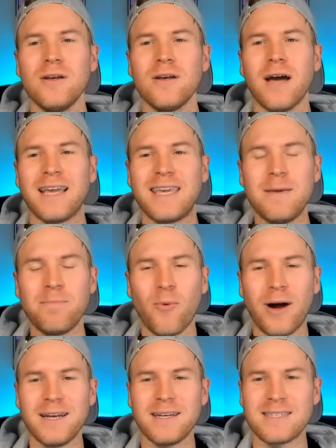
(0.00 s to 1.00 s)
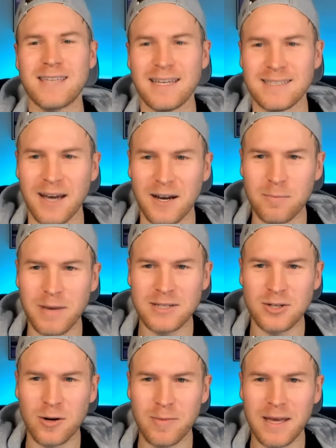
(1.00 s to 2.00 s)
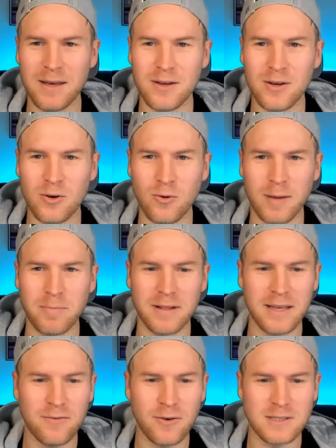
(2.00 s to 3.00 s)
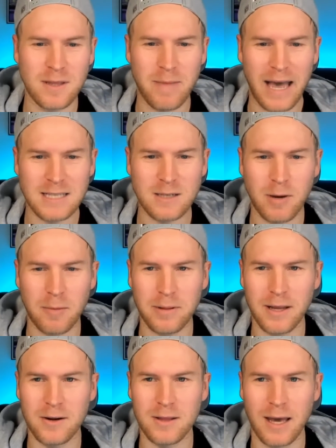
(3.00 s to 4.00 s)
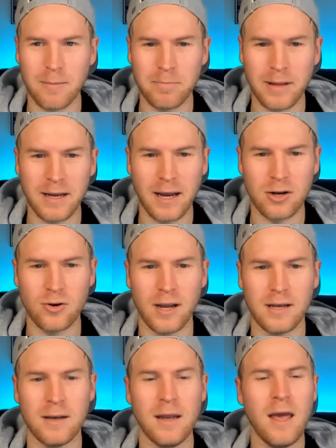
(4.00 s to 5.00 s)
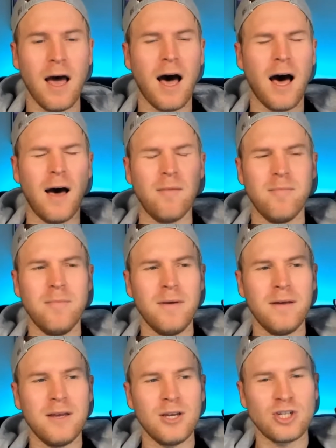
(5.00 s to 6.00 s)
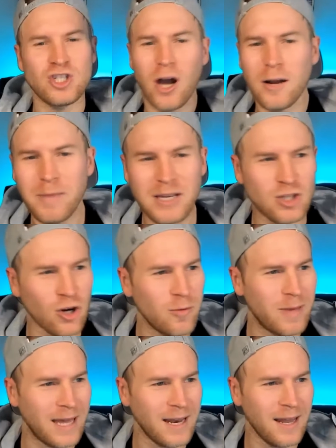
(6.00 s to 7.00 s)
I keep wanting to say Doug McDermott, who I believe was the basketball player that played at Creighton. Sean McDermott